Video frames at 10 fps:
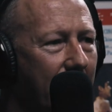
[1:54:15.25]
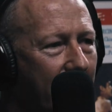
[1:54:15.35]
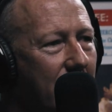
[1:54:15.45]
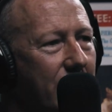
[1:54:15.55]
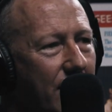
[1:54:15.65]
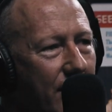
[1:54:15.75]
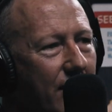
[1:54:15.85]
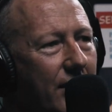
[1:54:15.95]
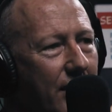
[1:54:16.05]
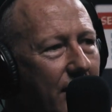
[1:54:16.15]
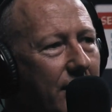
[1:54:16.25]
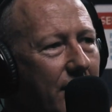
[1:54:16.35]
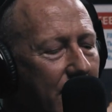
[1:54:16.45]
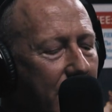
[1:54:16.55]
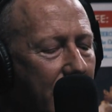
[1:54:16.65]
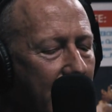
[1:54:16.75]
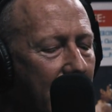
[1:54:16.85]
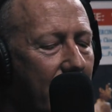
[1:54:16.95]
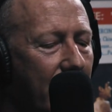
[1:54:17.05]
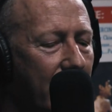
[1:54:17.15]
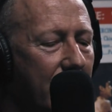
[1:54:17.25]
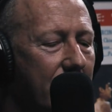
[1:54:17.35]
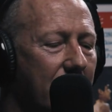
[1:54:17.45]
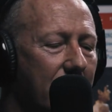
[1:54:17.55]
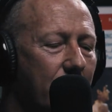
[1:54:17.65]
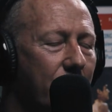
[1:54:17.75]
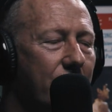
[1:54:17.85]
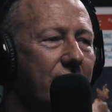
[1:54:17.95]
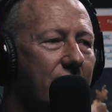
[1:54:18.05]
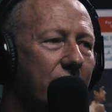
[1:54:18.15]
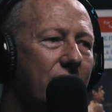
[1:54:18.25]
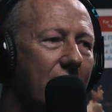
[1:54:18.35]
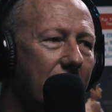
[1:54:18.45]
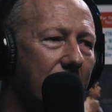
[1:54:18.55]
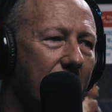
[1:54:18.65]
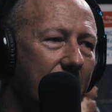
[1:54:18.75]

And you kind of sit there going, okay, yeah. And then you can see your immune system change.